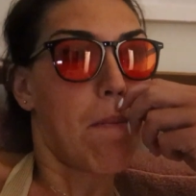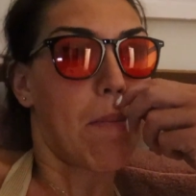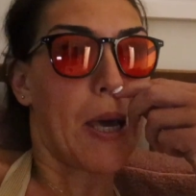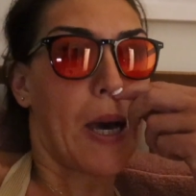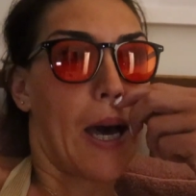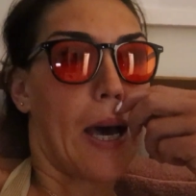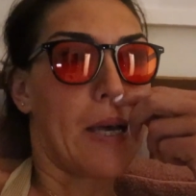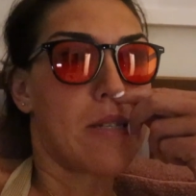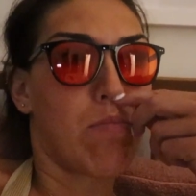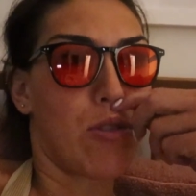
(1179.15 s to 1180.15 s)

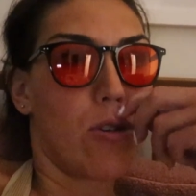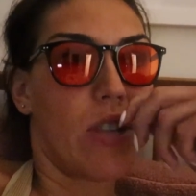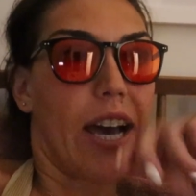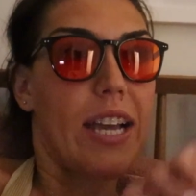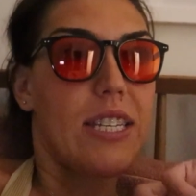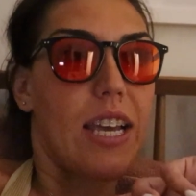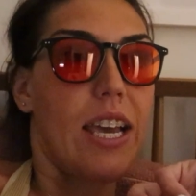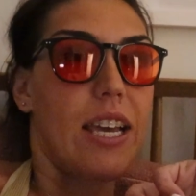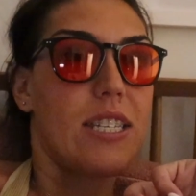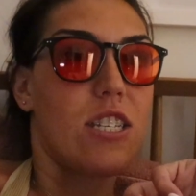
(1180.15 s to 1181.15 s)
because blue light
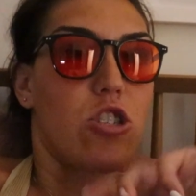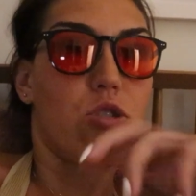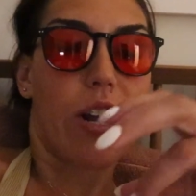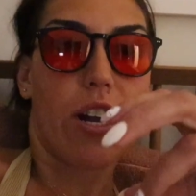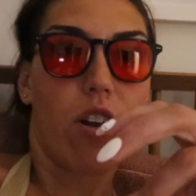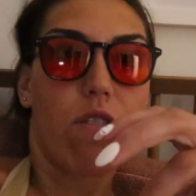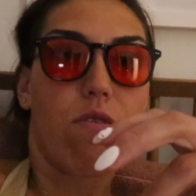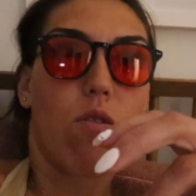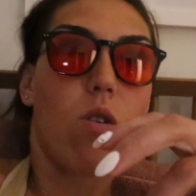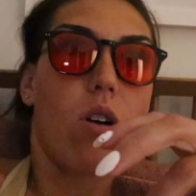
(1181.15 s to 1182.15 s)
is a trigger
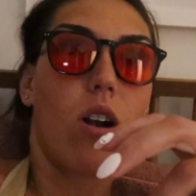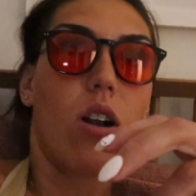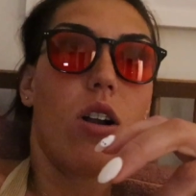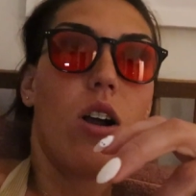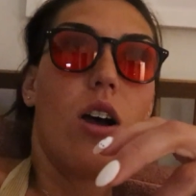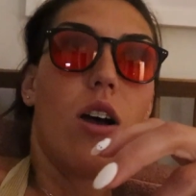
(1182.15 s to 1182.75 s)
for,